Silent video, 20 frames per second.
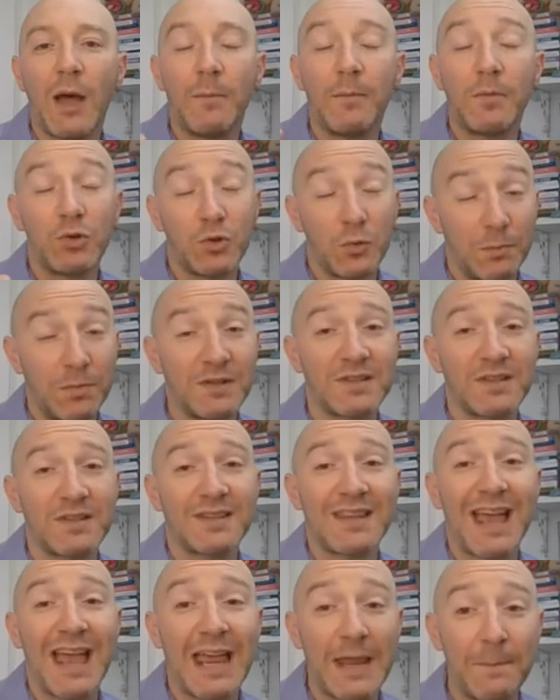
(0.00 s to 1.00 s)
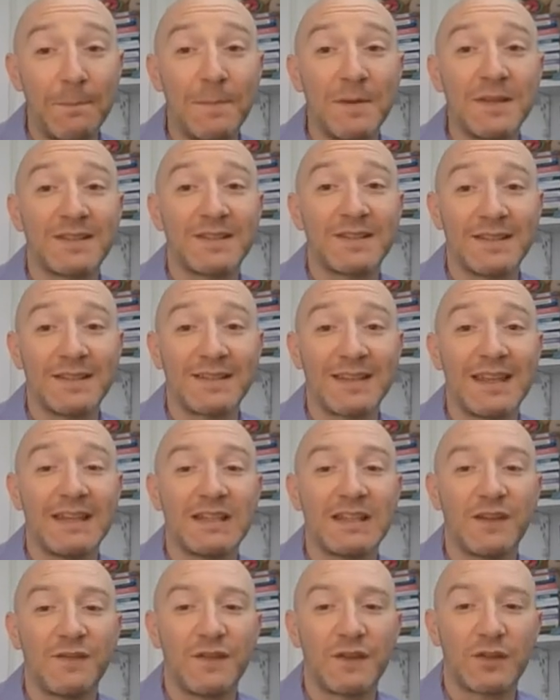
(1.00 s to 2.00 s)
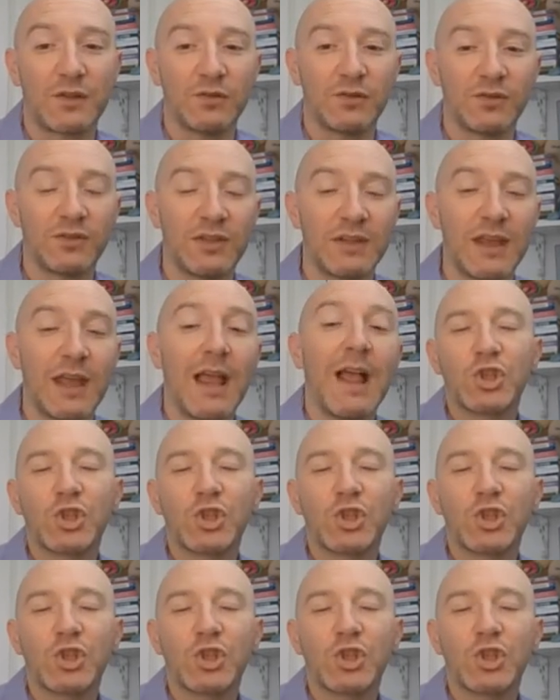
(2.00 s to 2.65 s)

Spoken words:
your business, a business in difficulty.